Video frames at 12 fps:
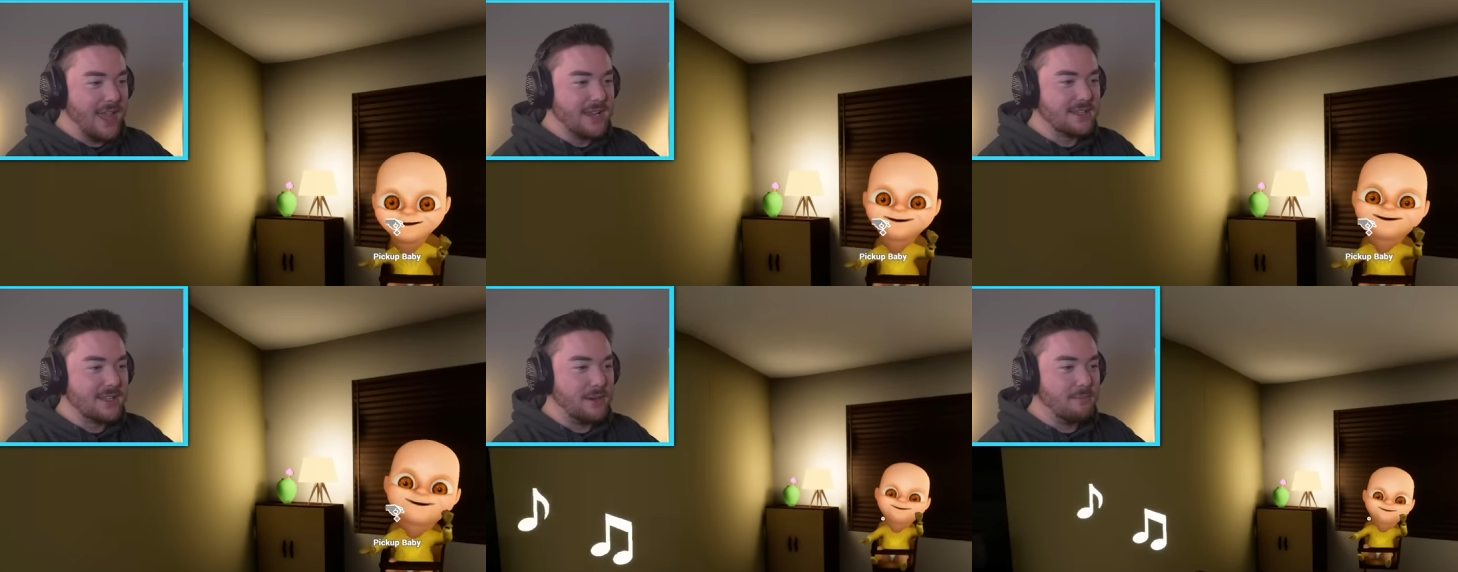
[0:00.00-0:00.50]
Speaker 1: in
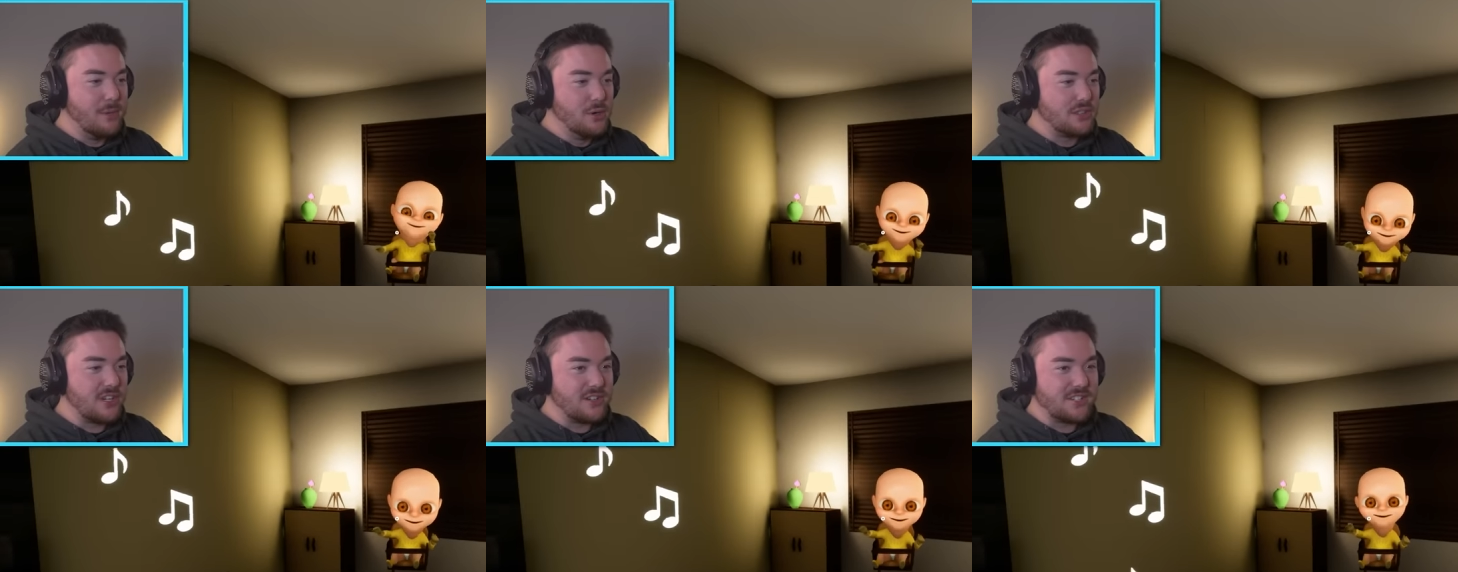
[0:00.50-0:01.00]
his little
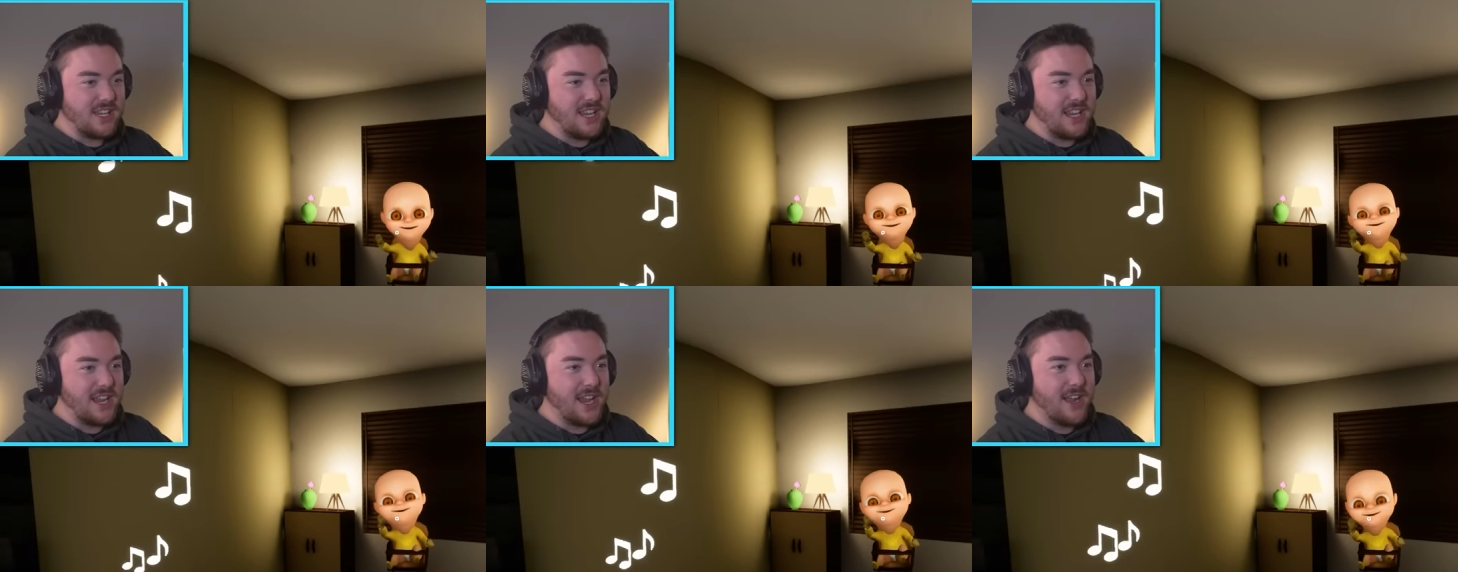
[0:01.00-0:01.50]
booster
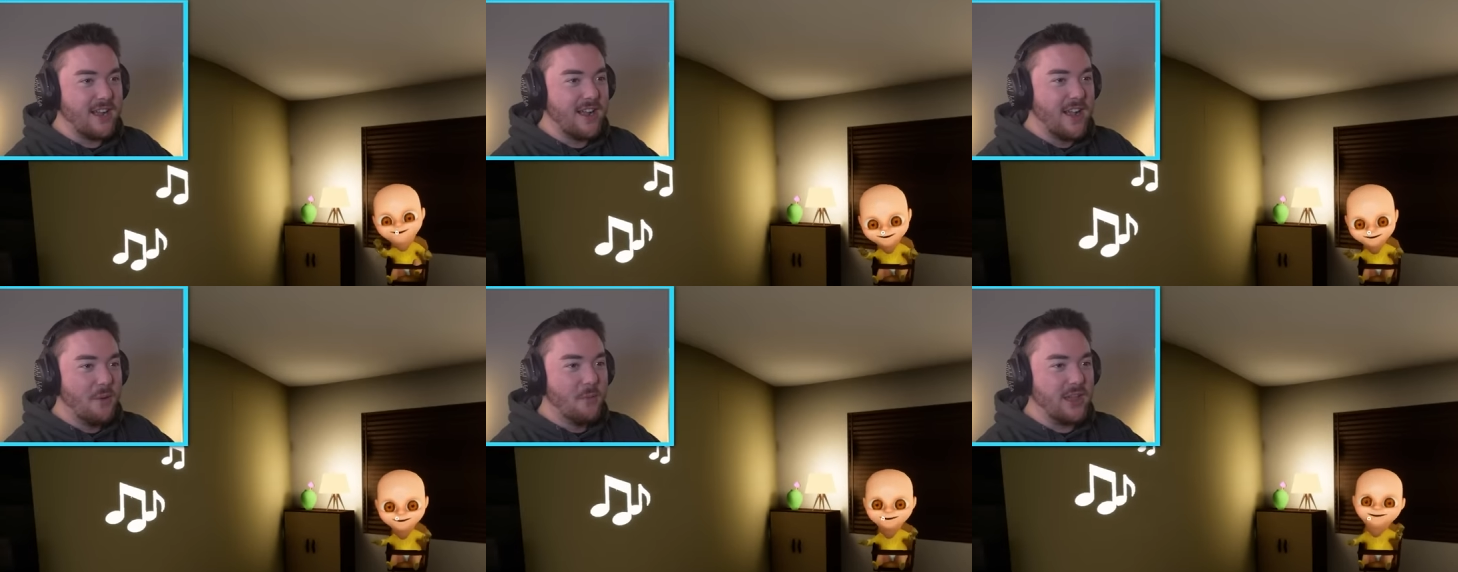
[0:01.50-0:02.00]
seat here.
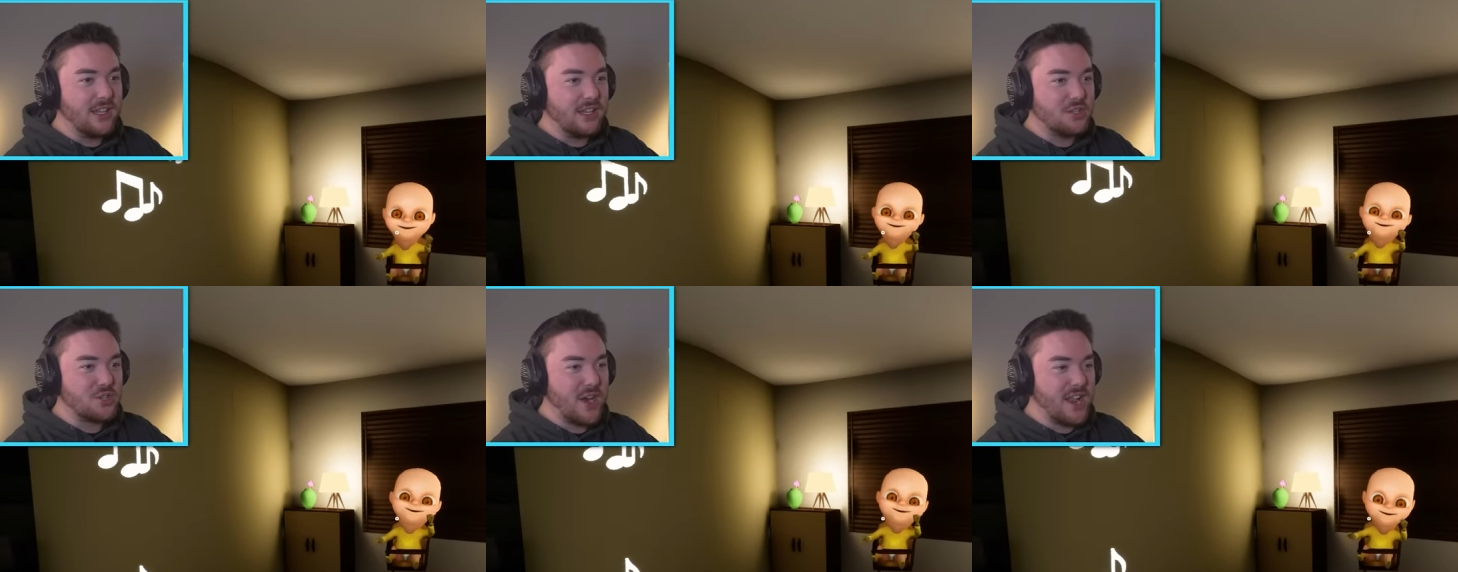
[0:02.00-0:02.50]
We
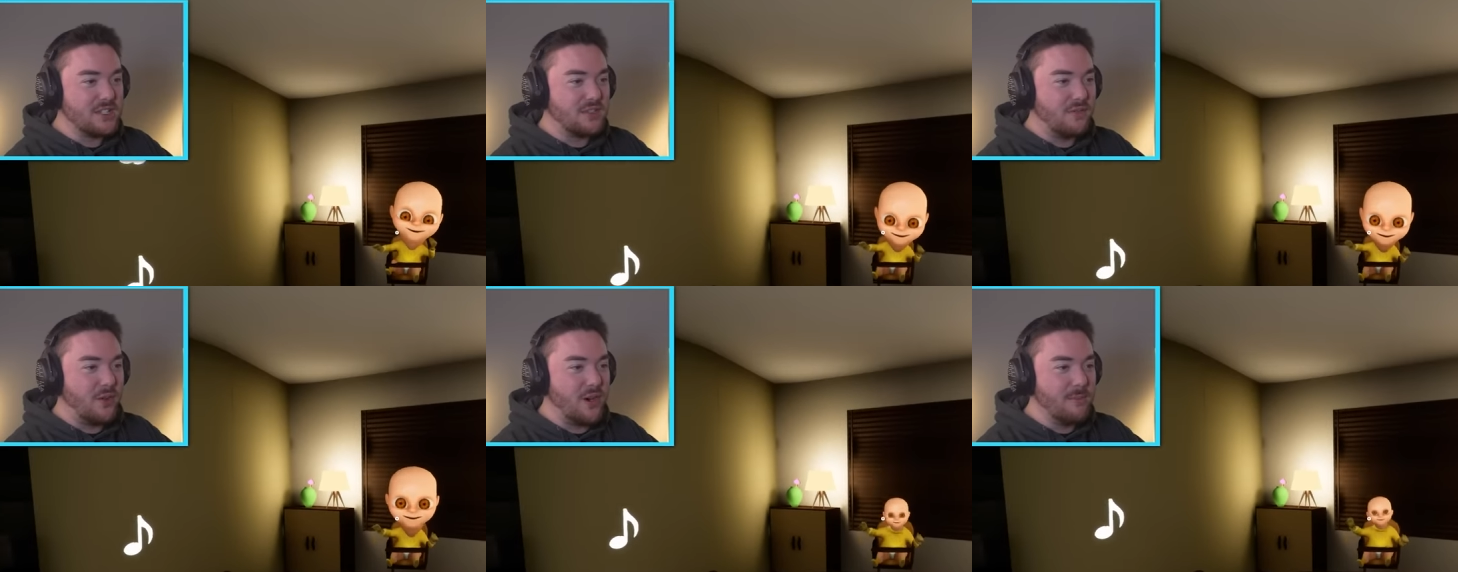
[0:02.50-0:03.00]
could
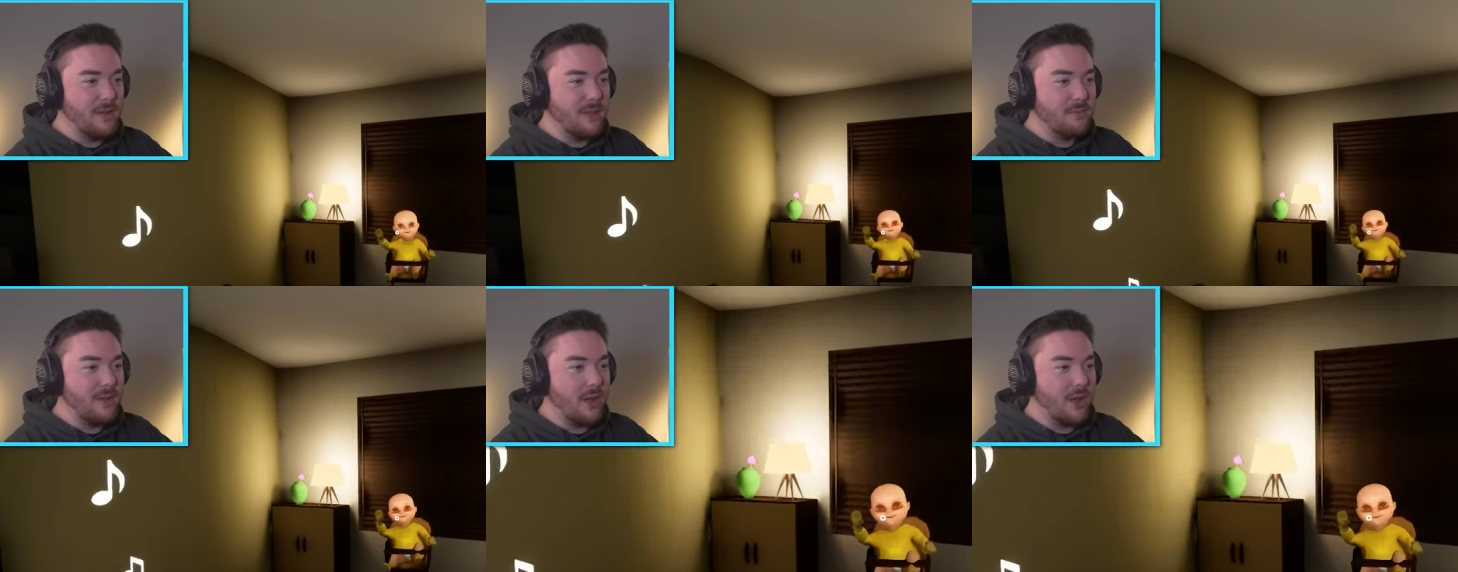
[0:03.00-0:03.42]
transform him.